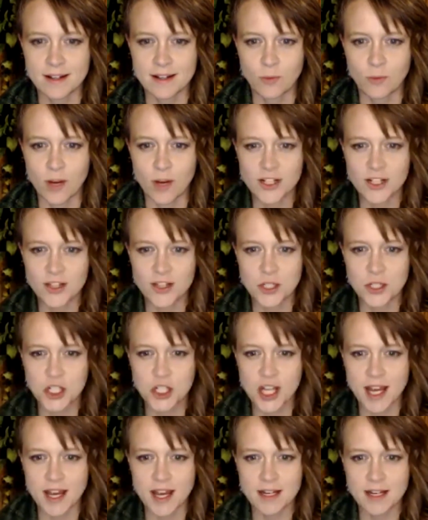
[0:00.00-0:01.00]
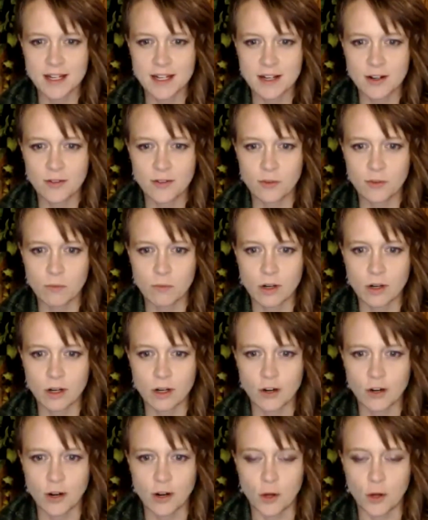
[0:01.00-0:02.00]
watch the chat here from where
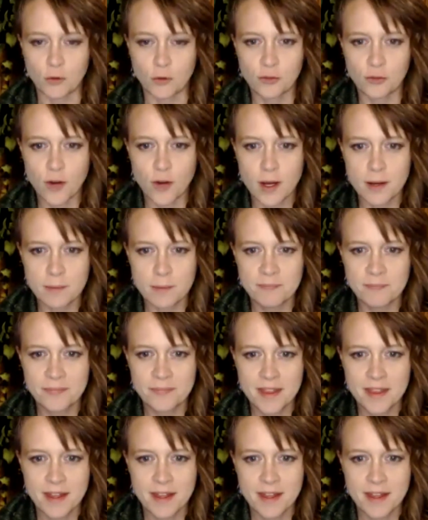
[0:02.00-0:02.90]
you're all from.